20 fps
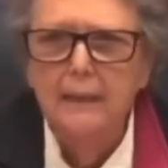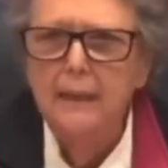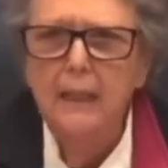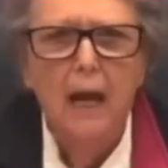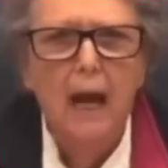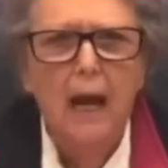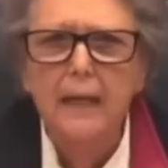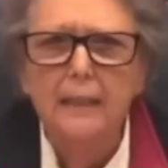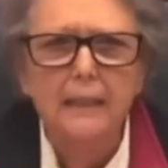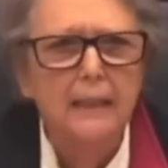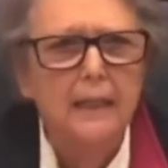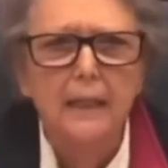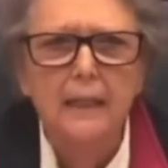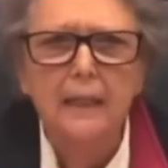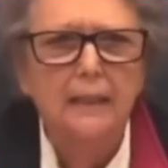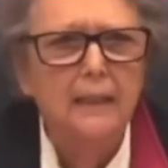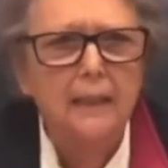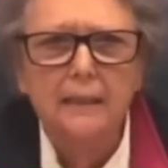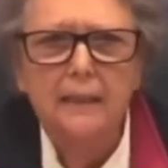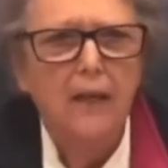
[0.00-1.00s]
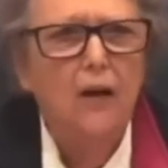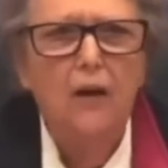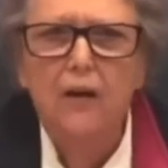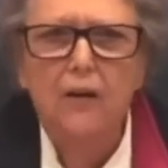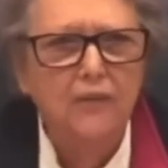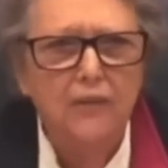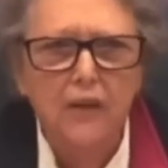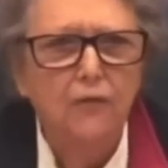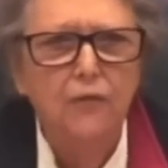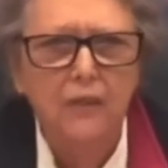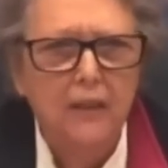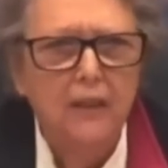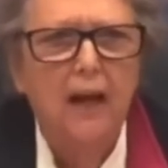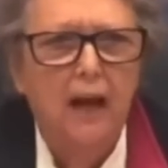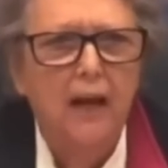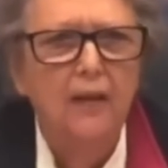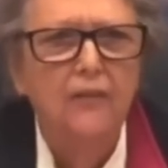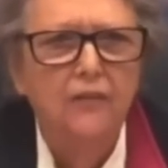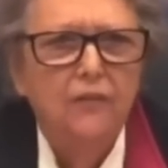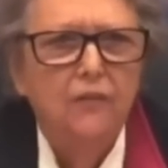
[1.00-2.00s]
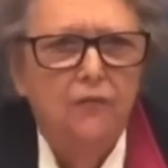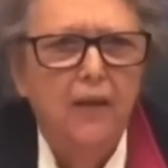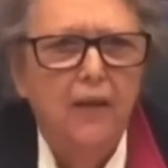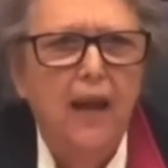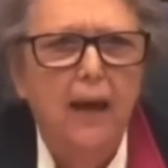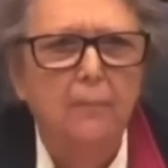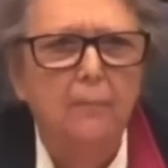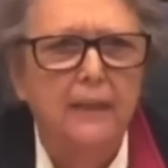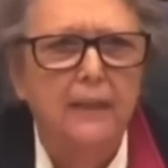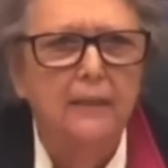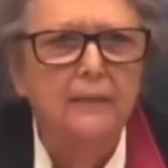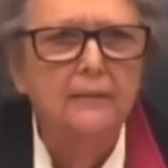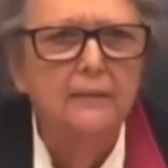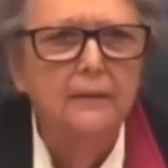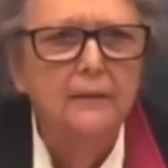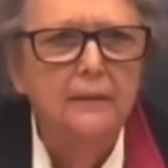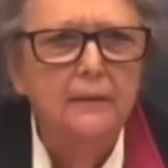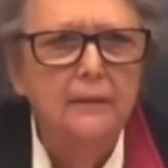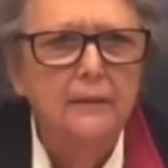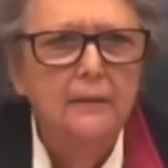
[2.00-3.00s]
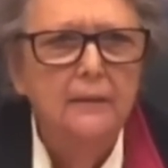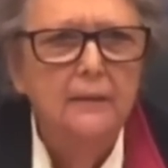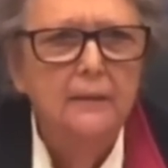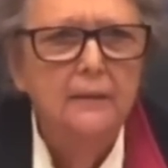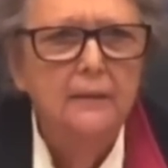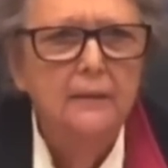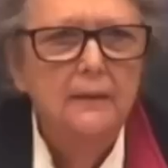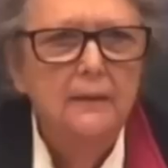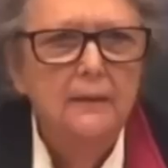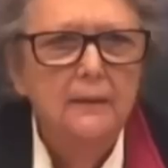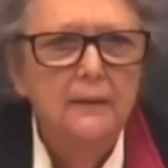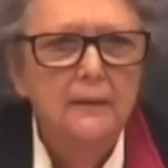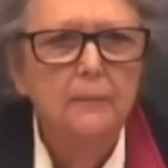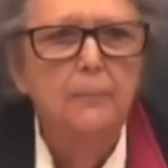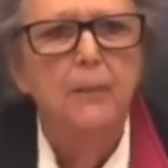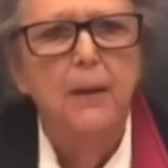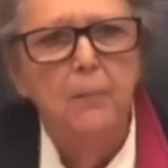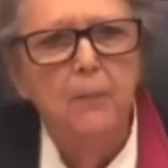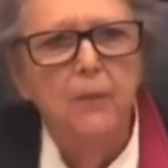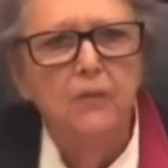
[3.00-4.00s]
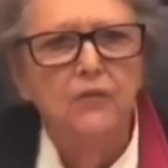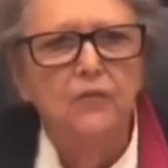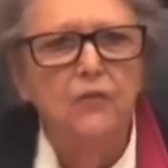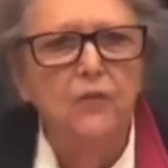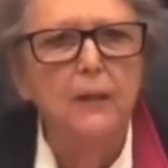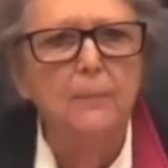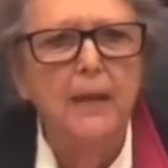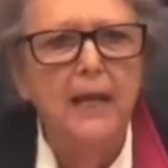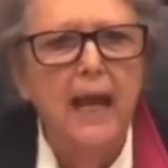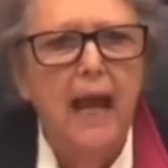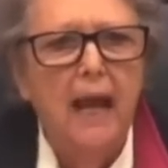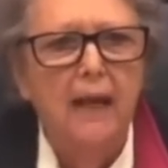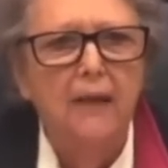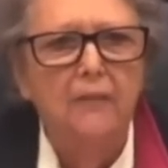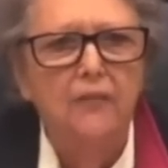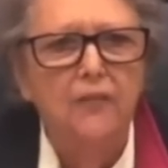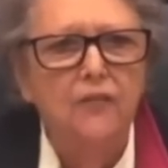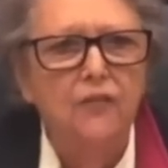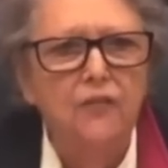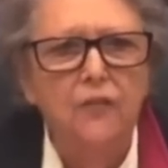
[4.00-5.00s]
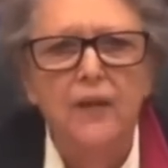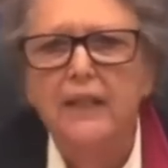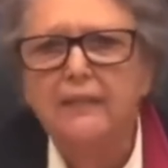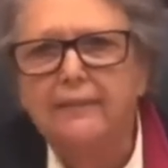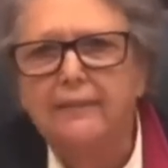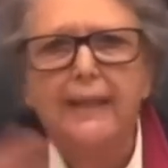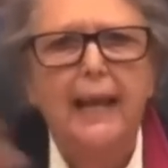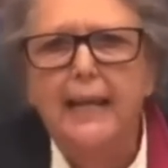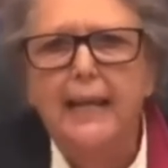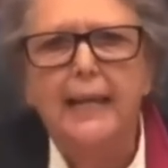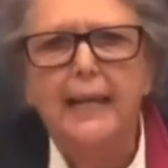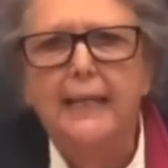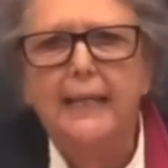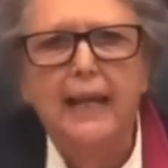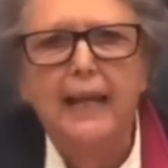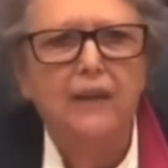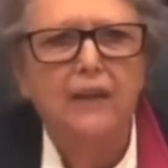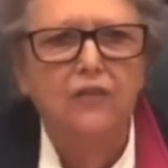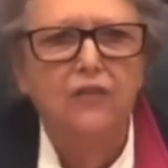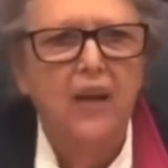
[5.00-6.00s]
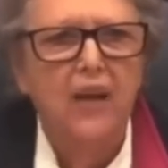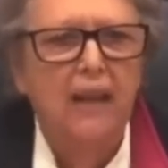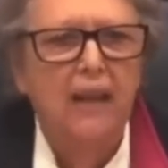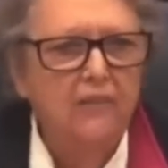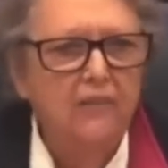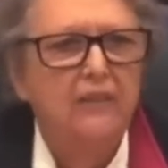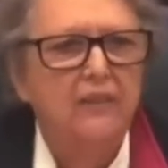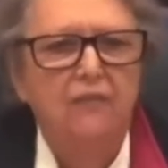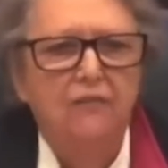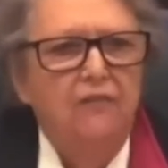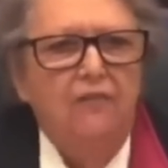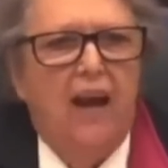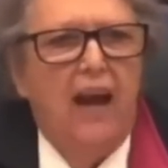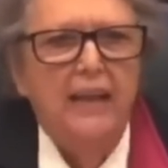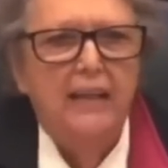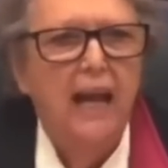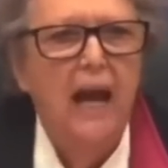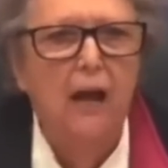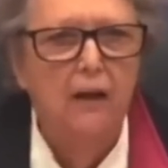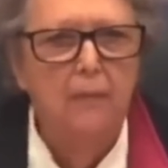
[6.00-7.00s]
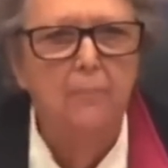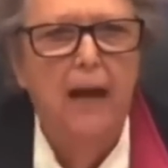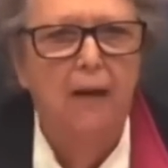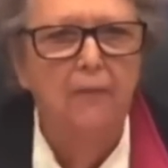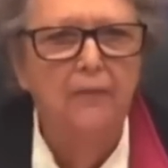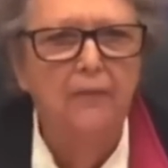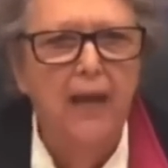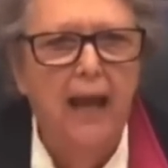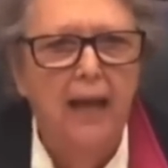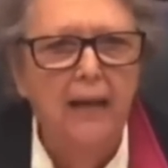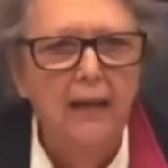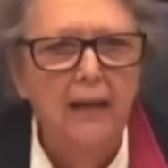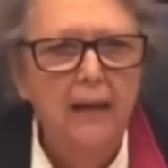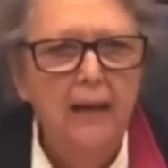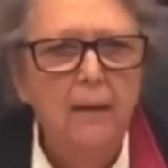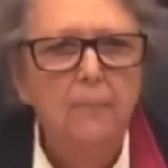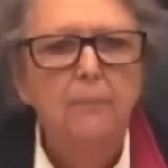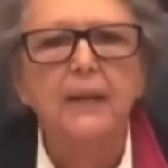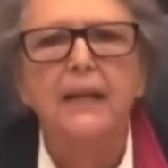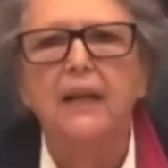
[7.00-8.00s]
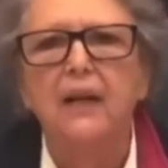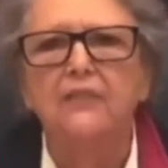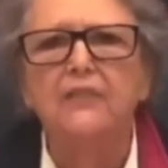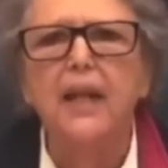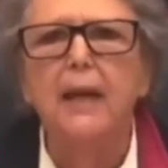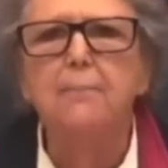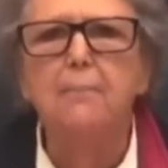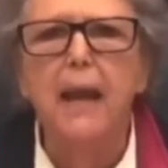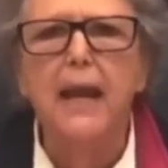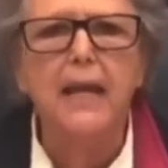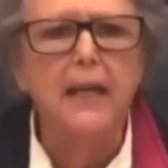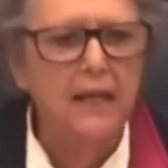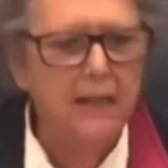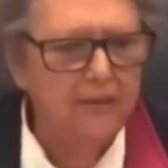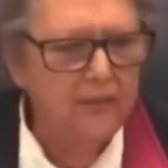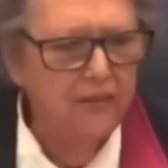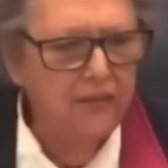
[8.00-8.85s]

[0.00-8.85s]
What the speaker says: The idea that there are different kinds of families. The people screaming out at the streets, they didn't get a chance to find out about that because they made a